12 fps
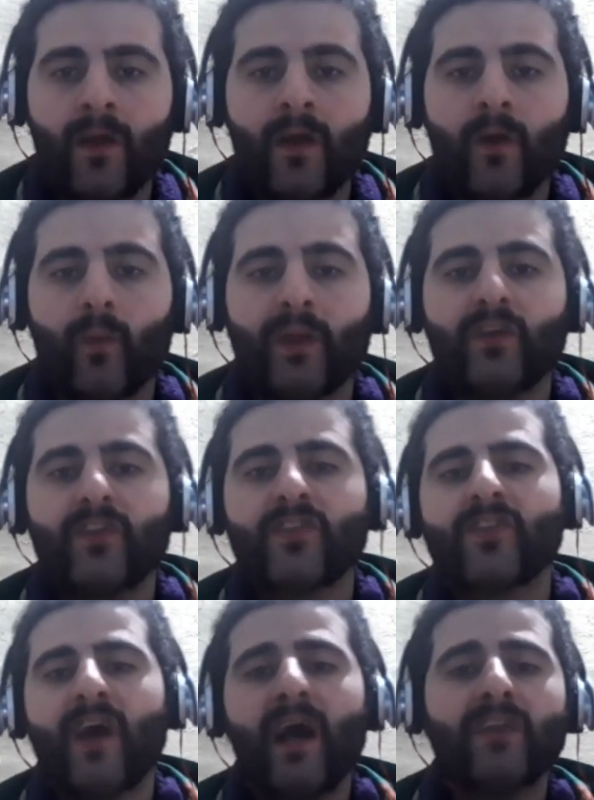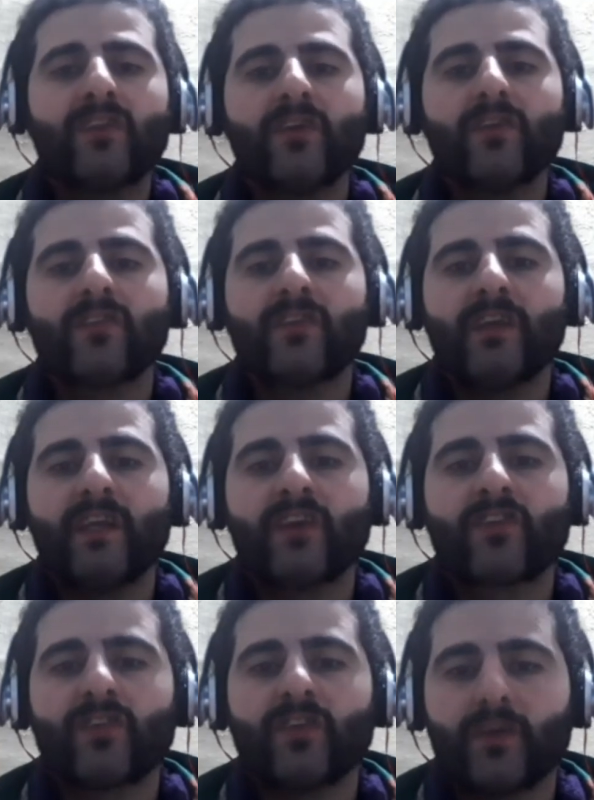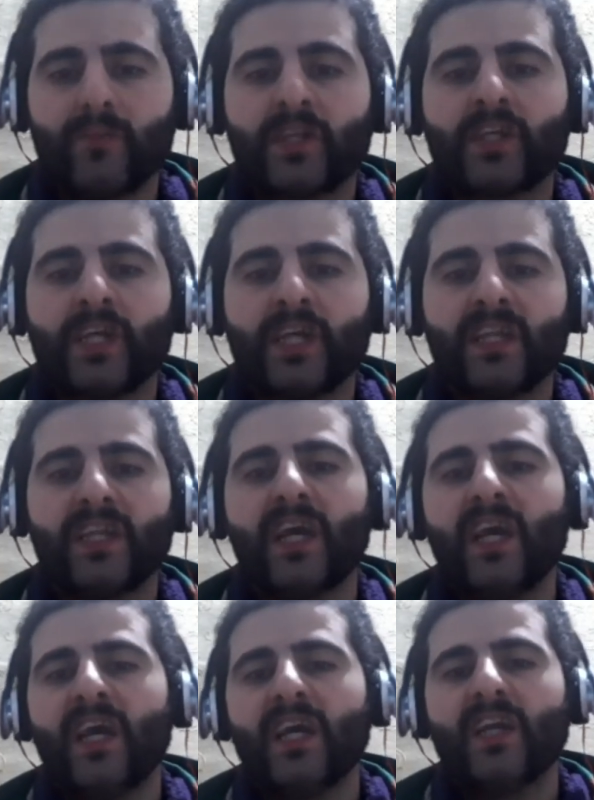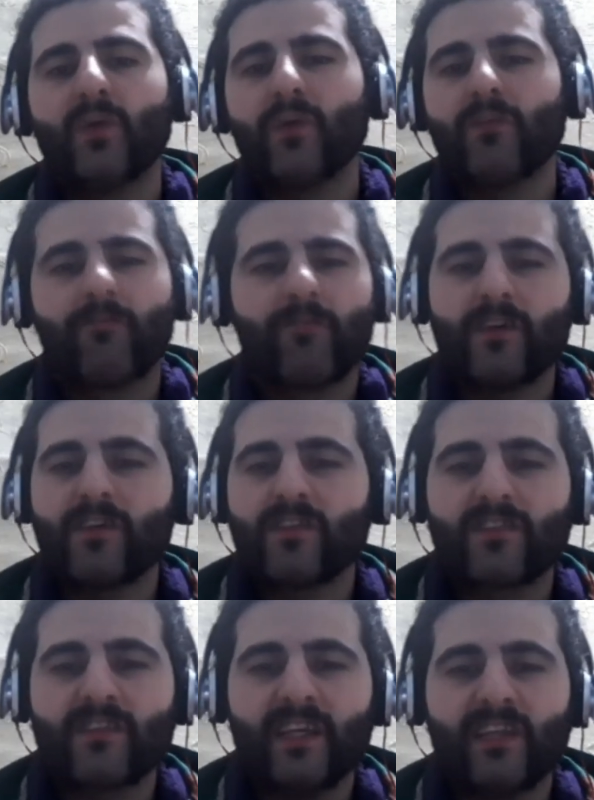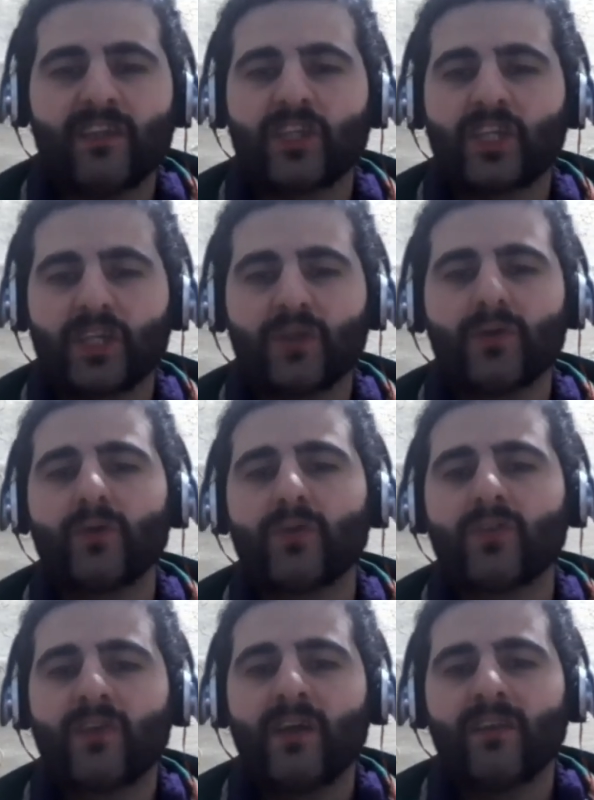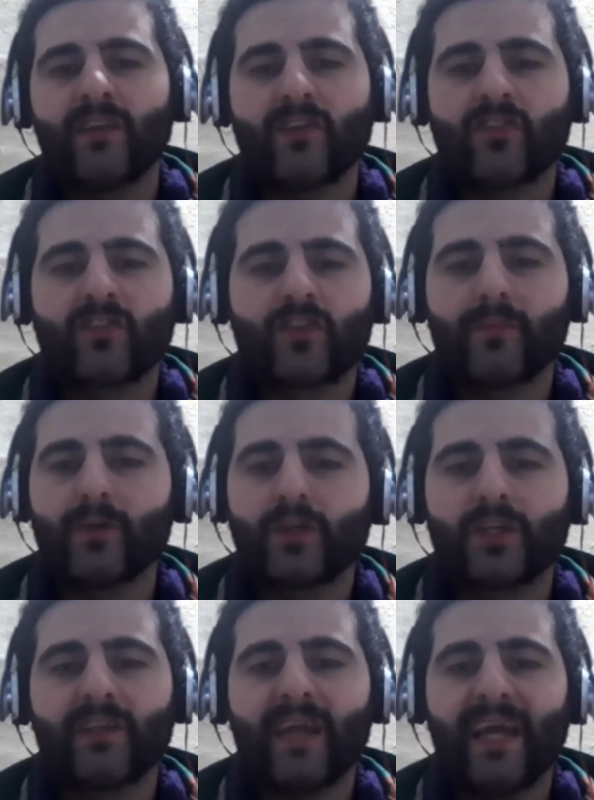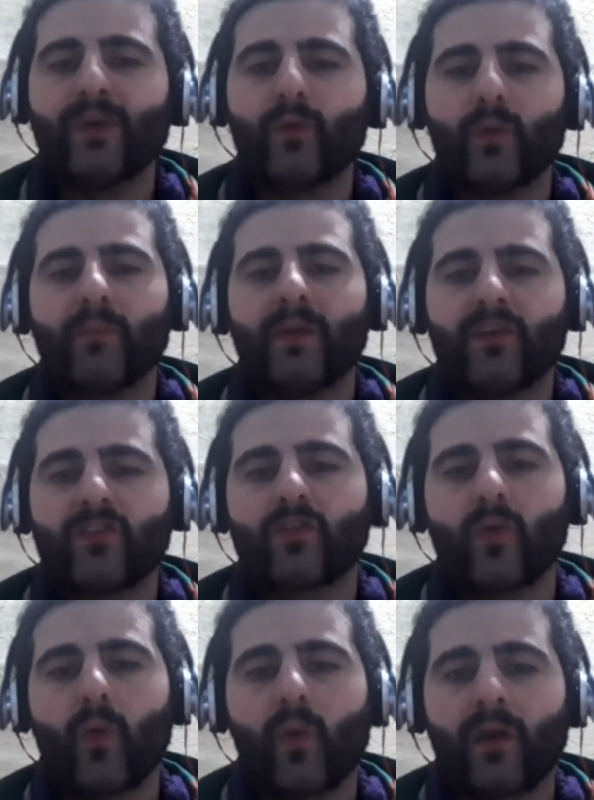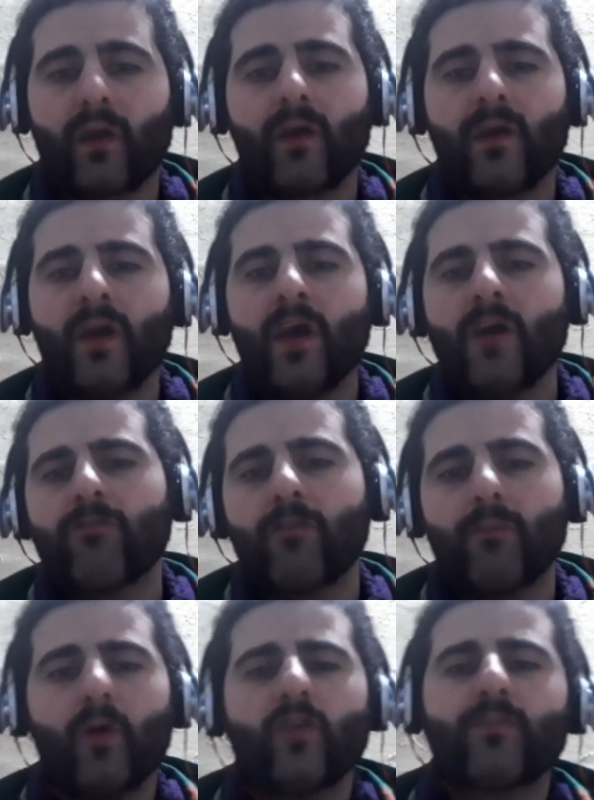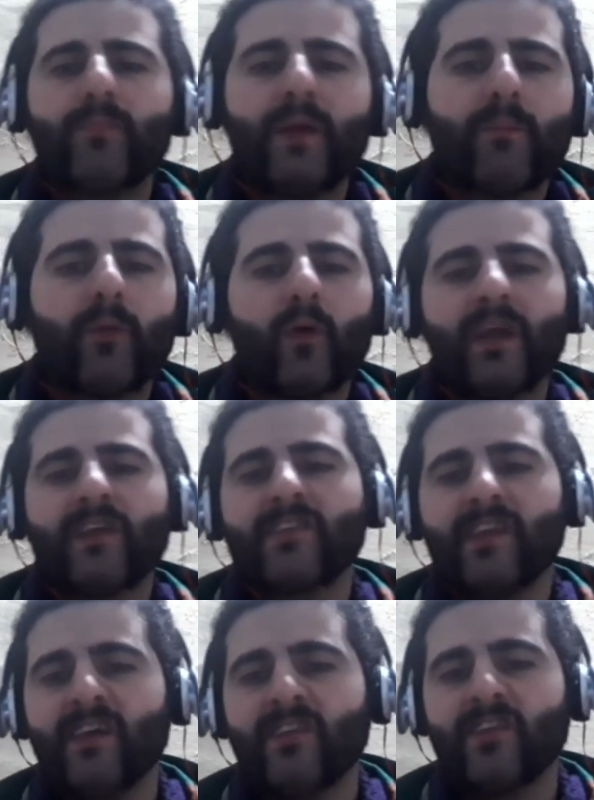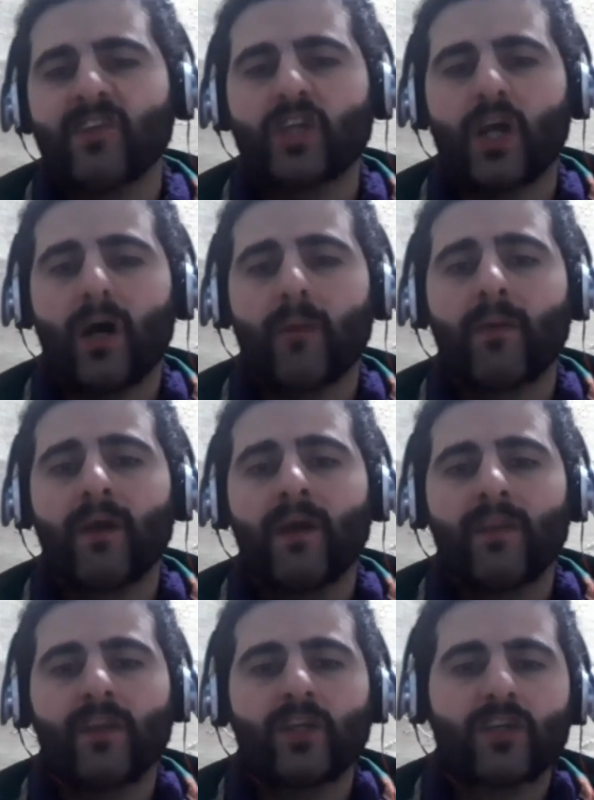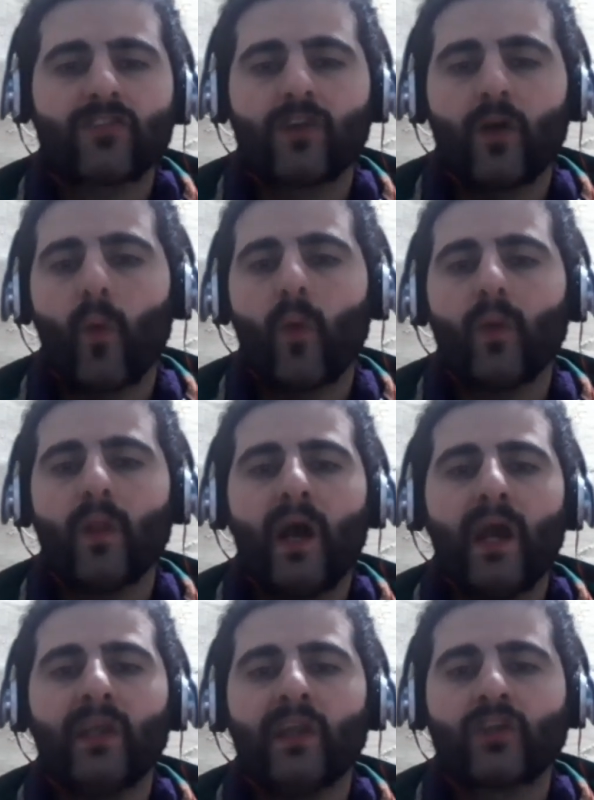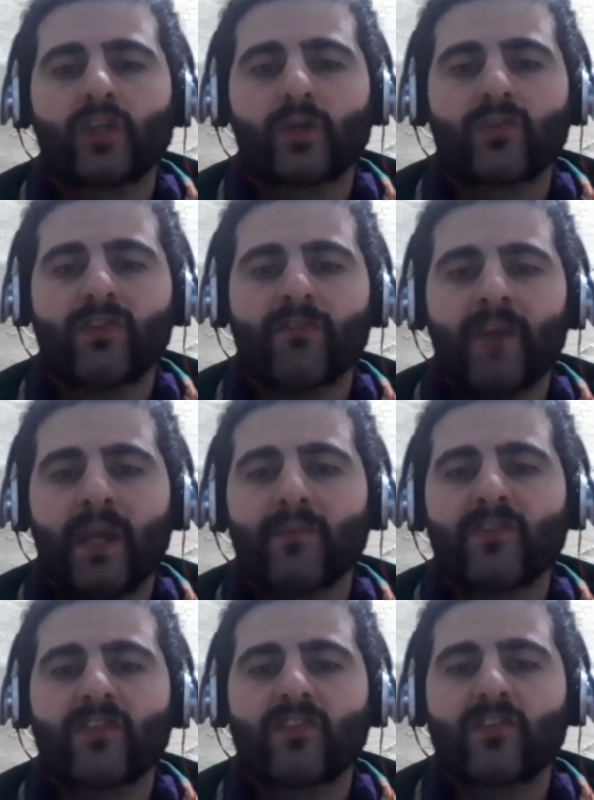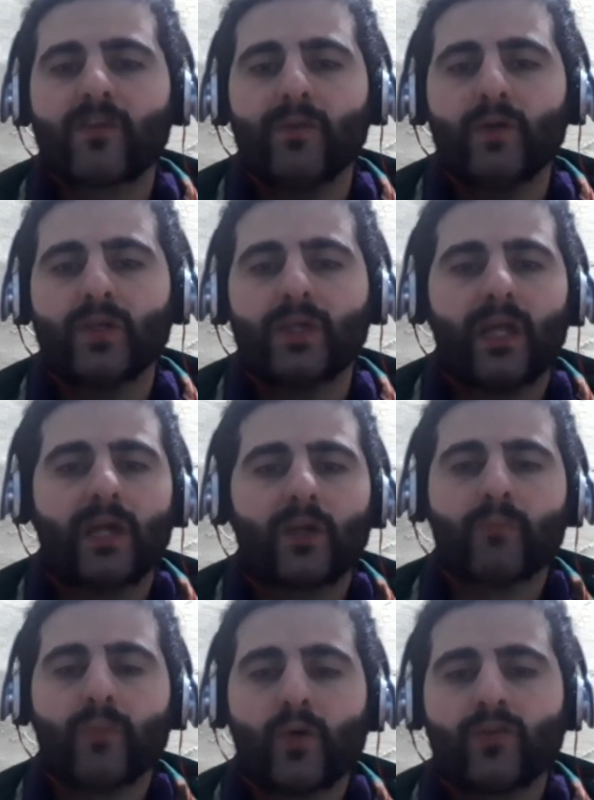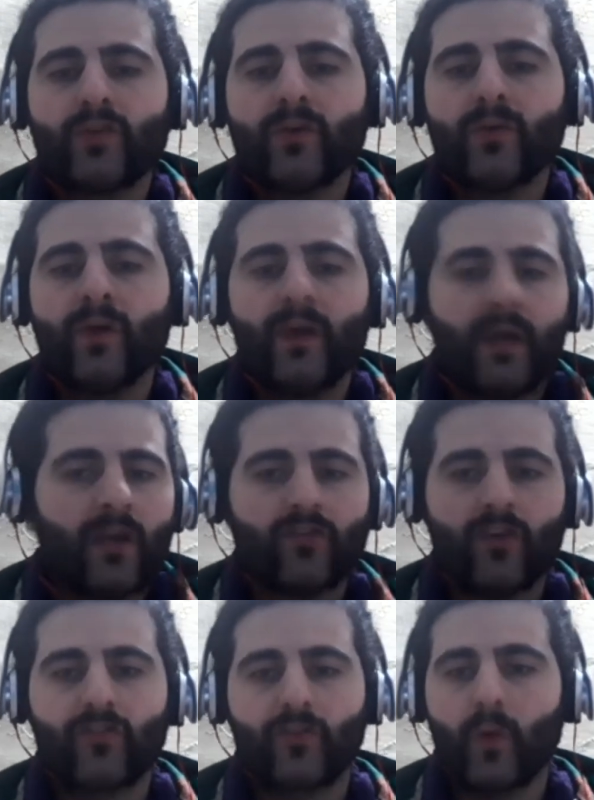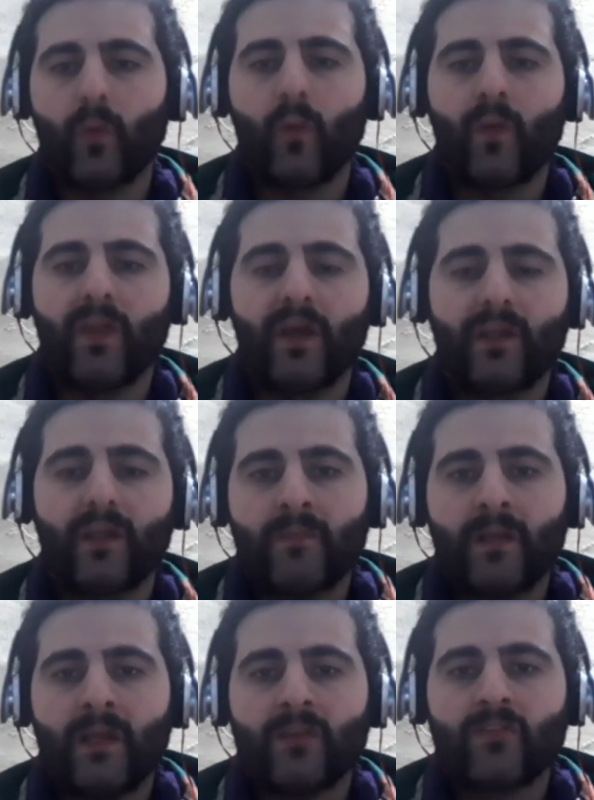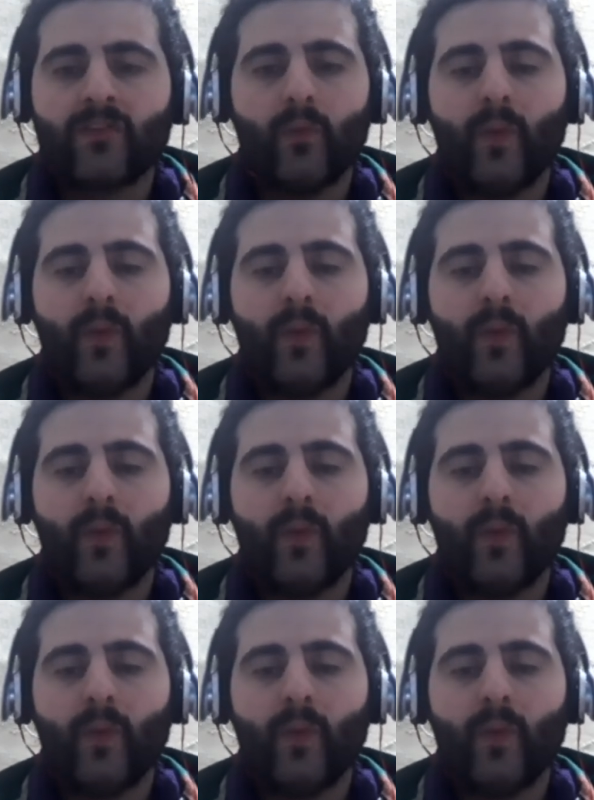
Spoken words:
When you decide to use Linux on your machine, you will first need to choose the distribution that you will be installing. For most people, it's an easy job. They just go online and choose a famous distribution like Ubuntu and just roll with it. So we